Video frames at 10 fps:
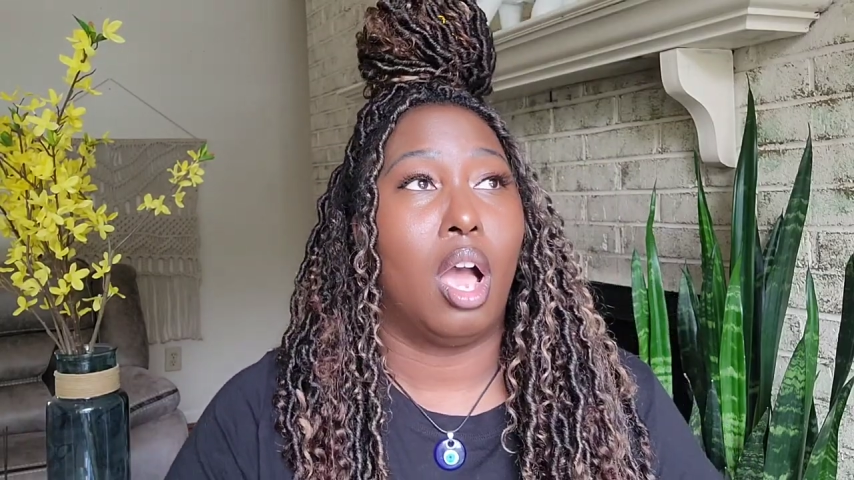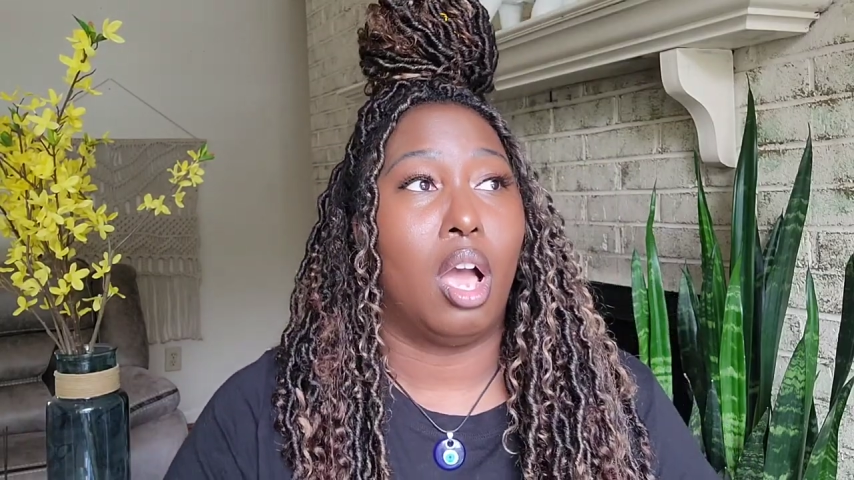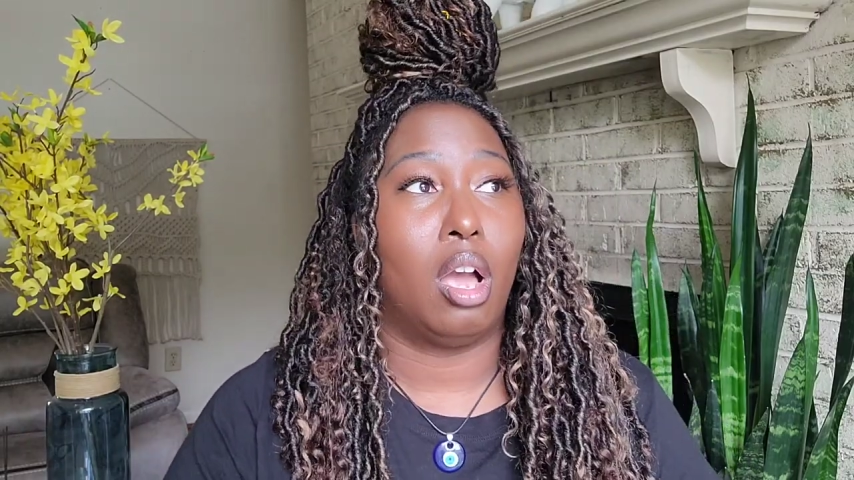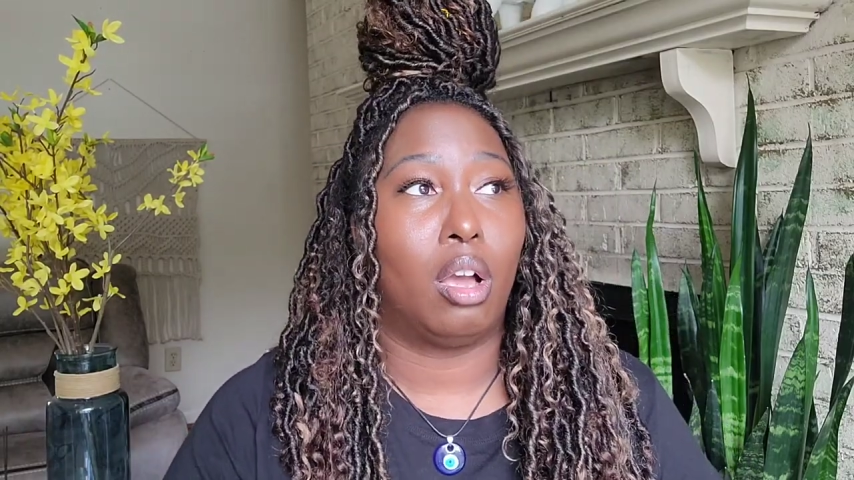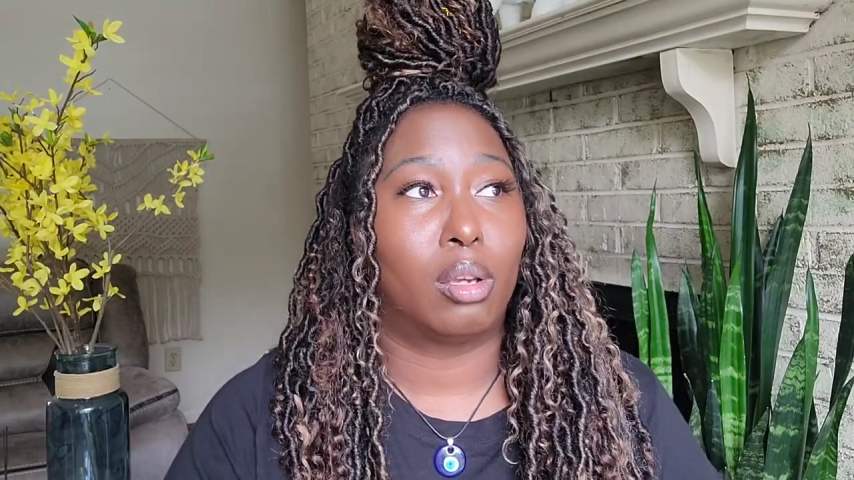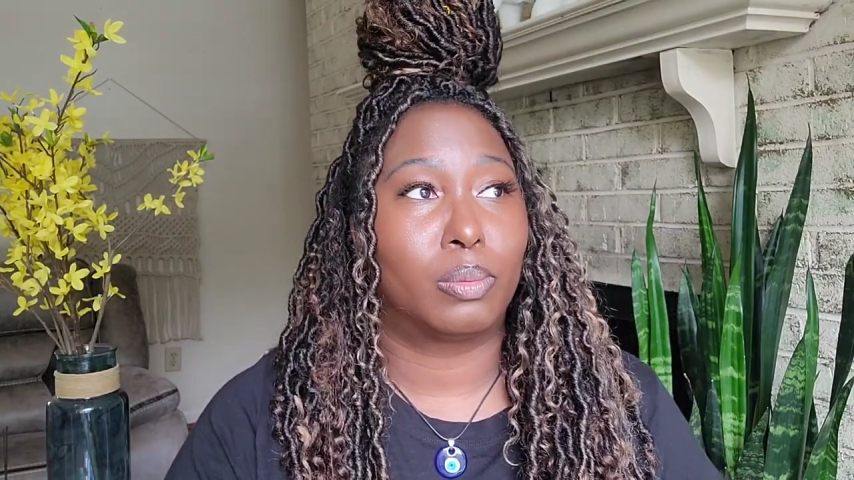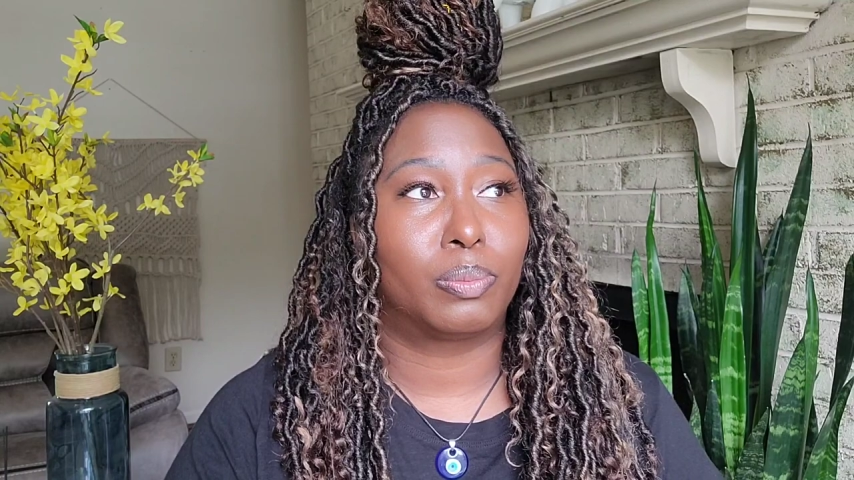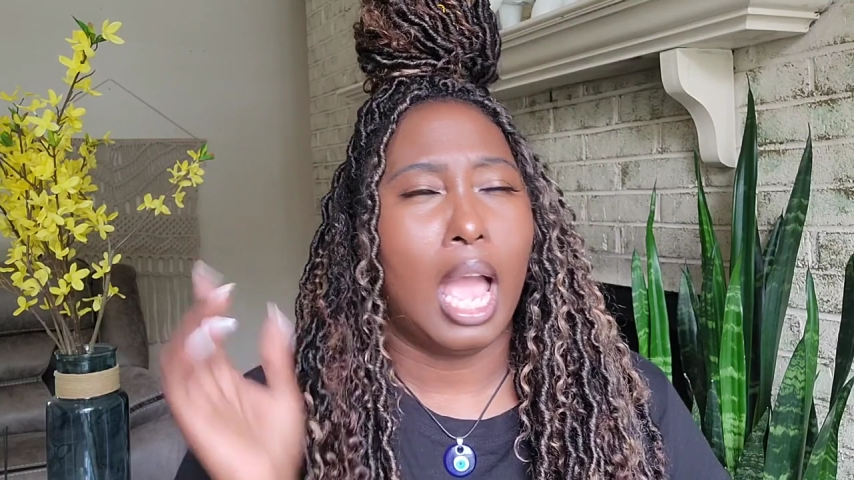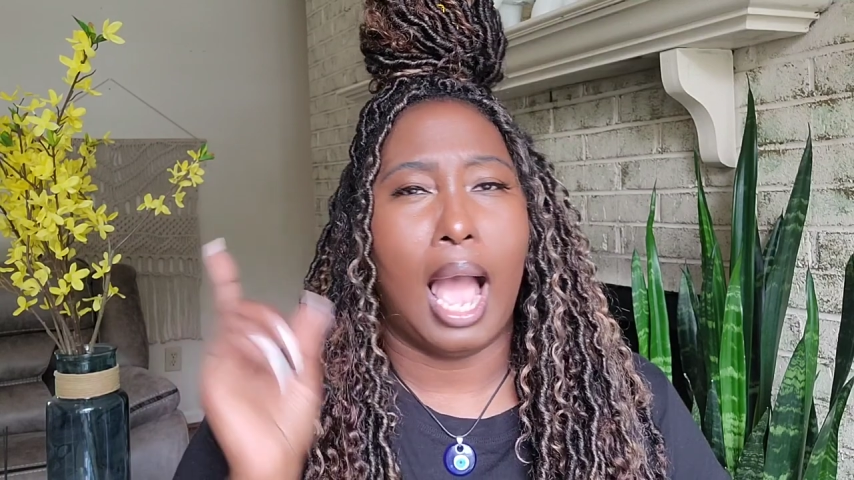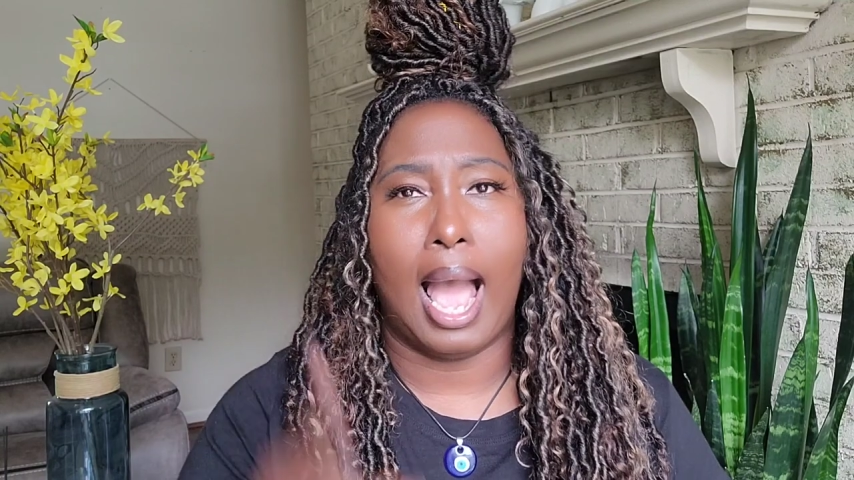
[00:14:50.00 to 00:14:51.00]

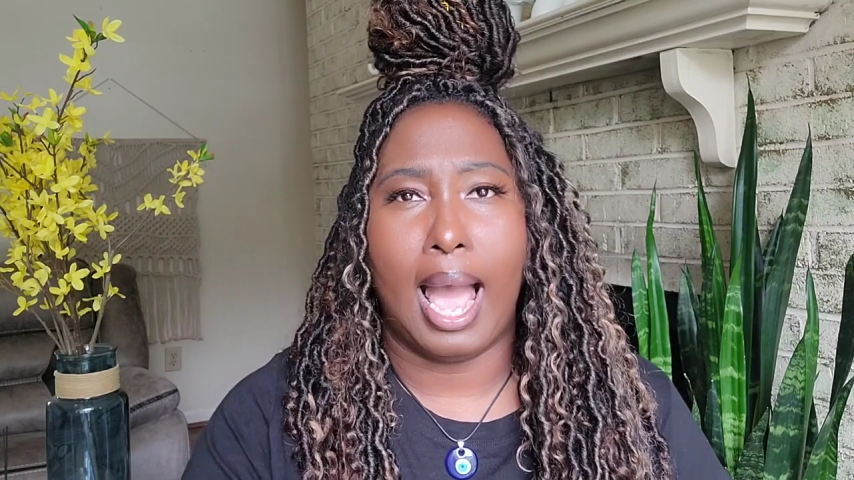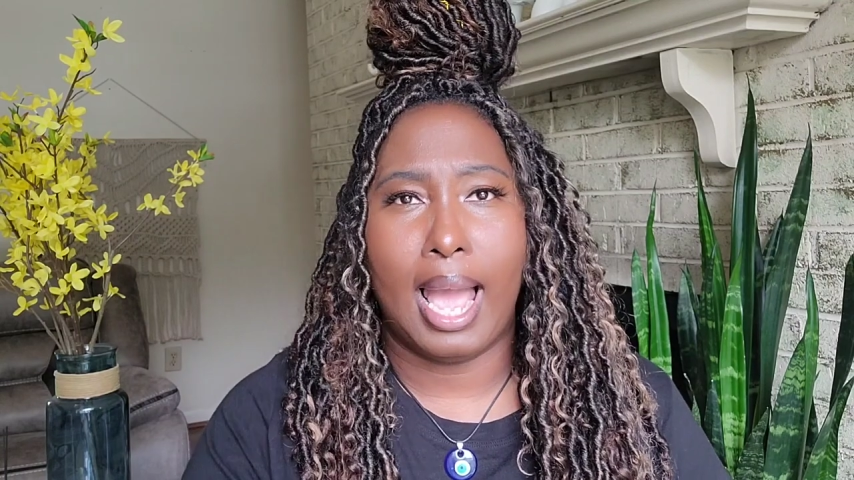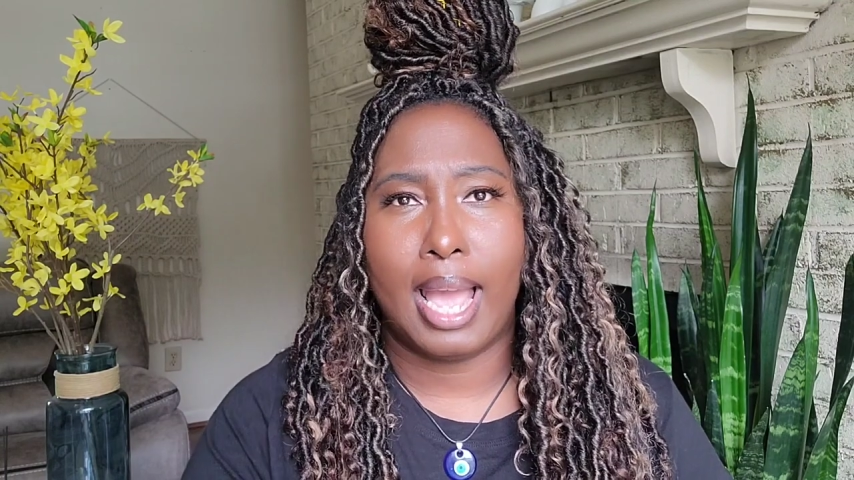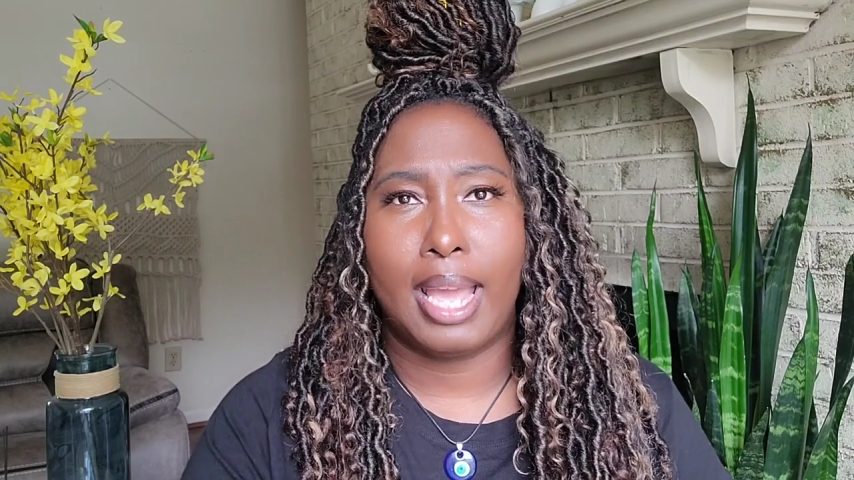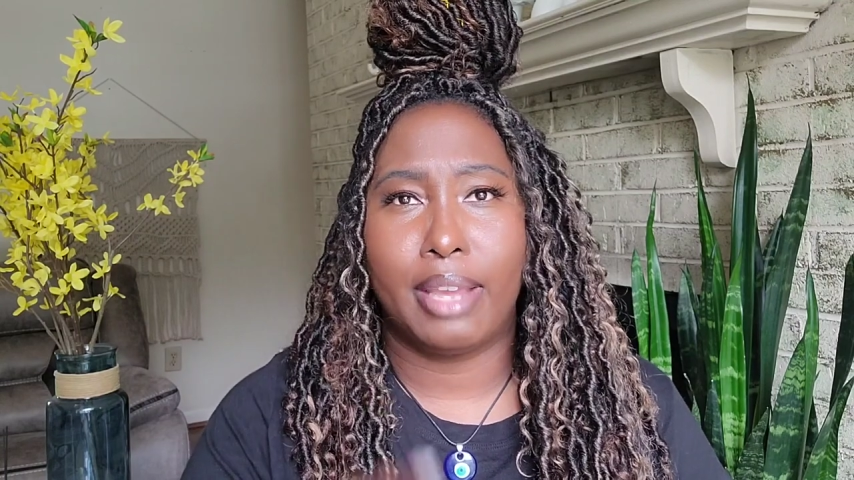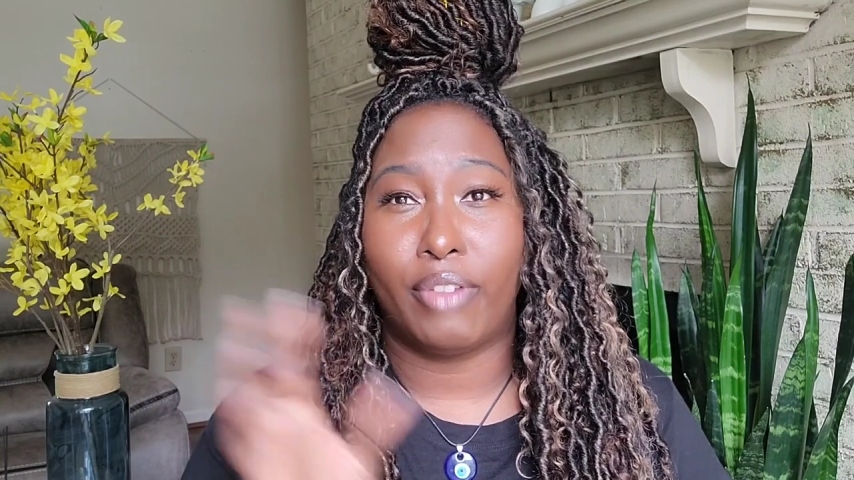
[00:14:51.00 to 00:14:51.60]
Um, I